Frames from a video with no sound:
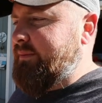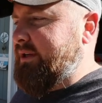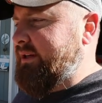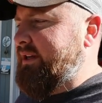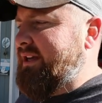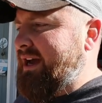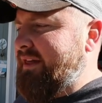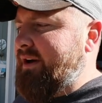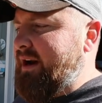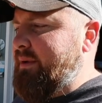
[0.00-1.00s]
I mean,
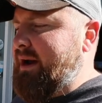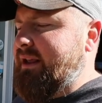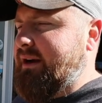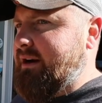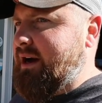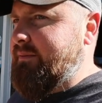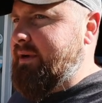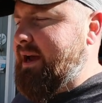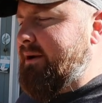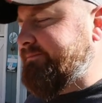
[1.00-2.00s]
I thought about it, I
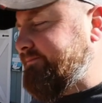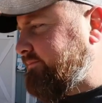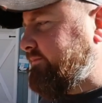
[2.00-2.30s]
calmed down.